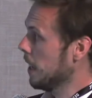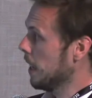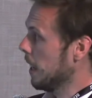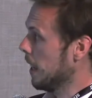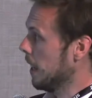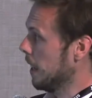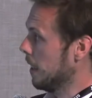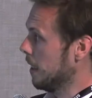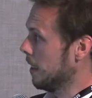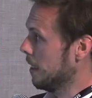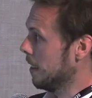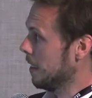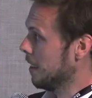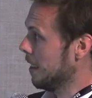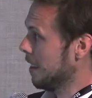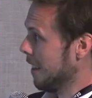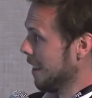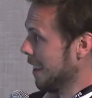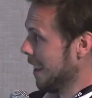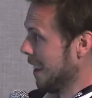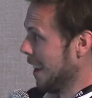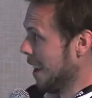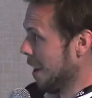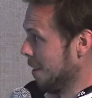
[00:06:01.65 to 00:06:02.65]
And
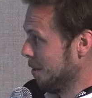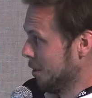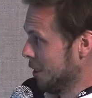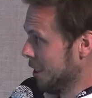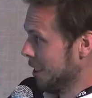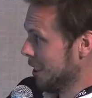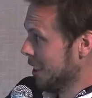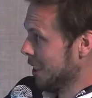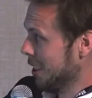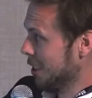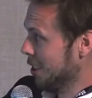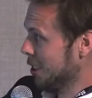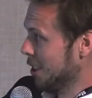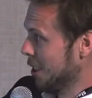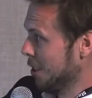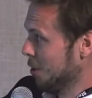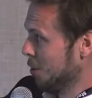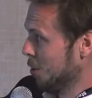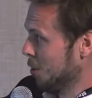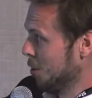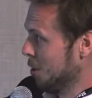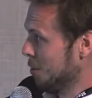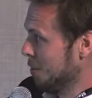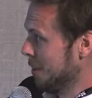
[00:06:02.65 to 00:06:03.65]
I'm just going to show
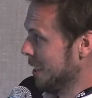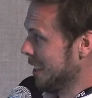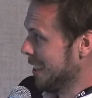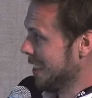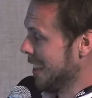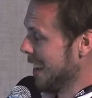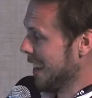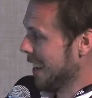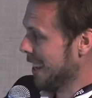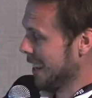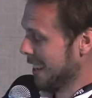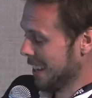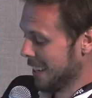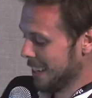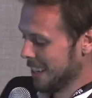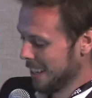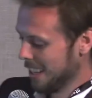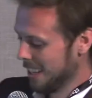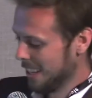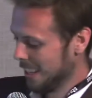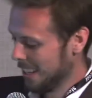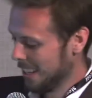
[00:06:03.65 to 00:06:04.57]
you autumn in a second.